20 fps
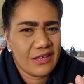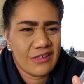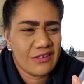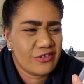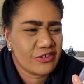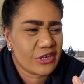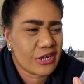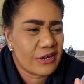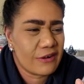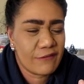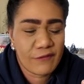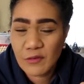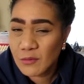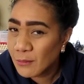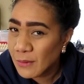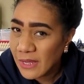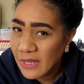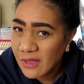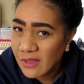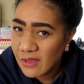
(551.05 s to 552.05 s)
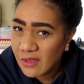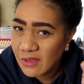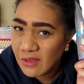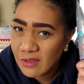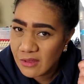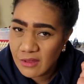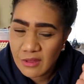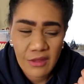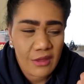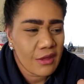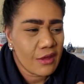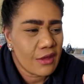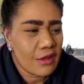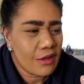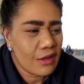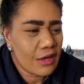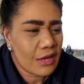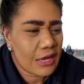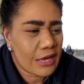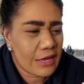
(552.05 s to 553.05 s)
hair gel for my hair,
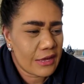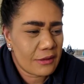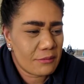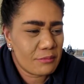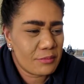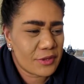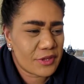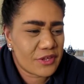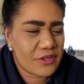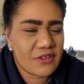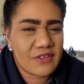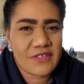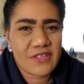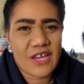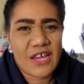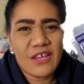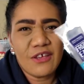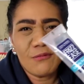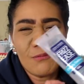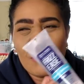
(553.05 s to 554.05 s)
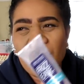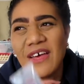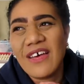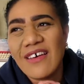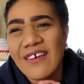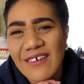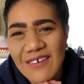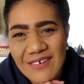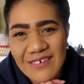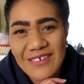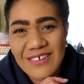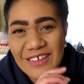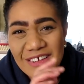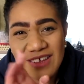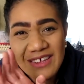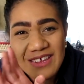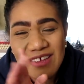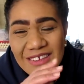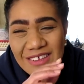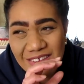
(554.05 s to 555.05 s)
um, because I.
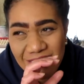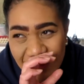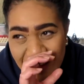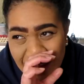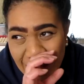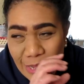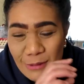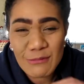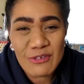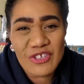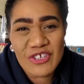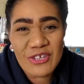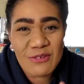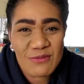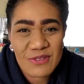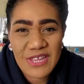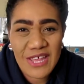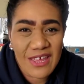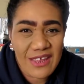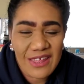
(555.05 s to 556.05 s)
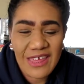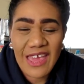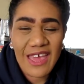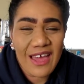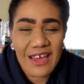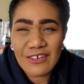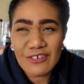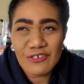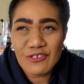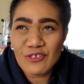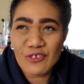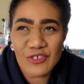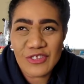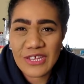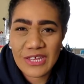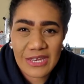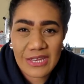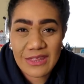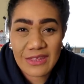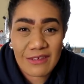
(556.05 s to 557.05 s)
I'm a cheapskate, okay? I don't
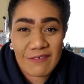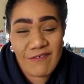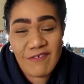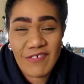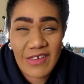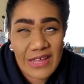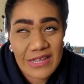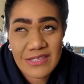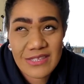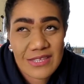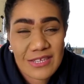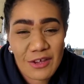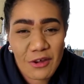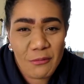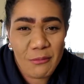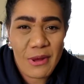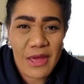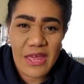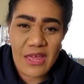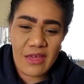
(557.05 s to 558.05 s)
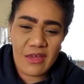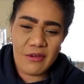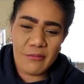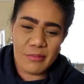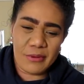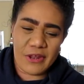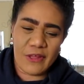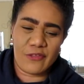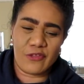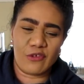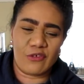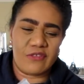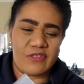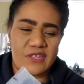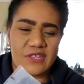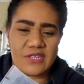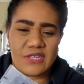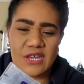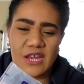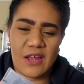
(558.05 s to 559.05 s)
use anything fancy on my hair, but I
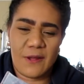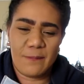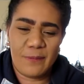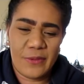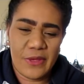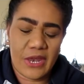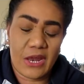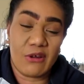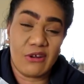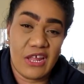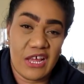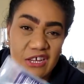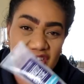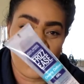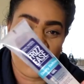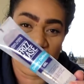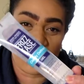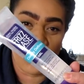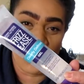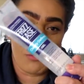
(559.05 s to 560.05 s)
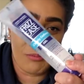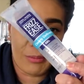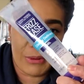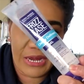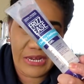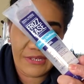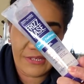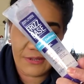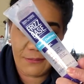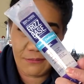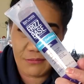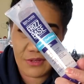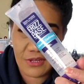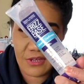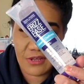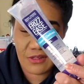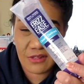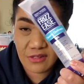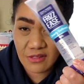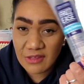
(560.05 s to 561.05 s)
thought this time that I would actually go and buy
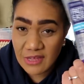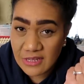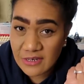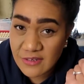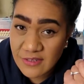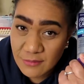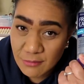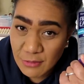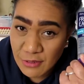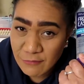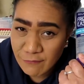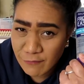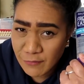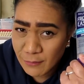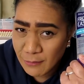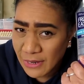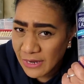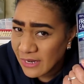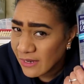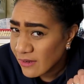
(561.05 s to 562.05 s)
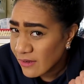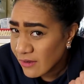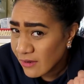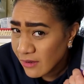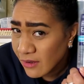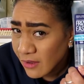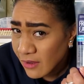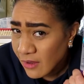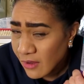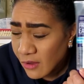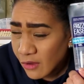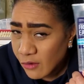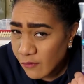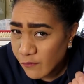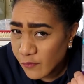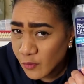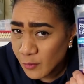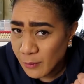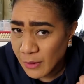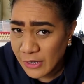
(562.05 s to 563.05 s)
something that is meant for my hair,
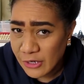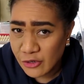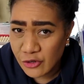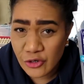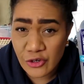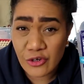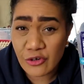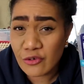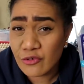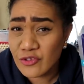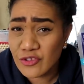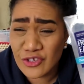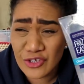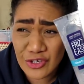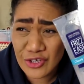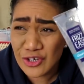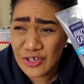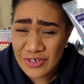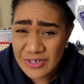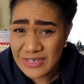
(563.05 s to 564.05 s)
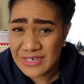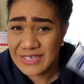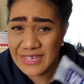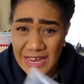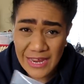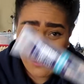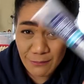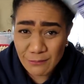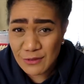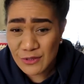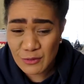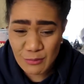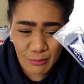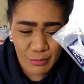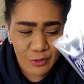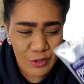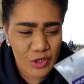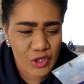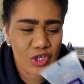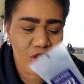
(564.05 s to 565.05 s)
for my curls, you know, to tame this
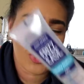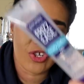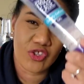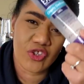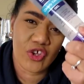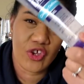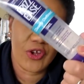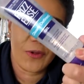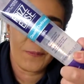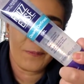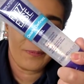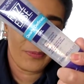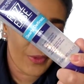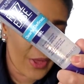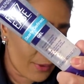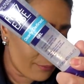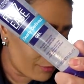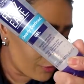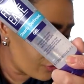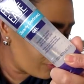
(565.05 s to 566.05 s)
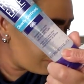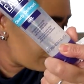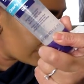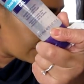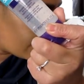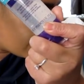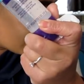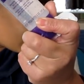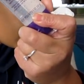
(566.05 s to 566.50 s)
bush. So I bought me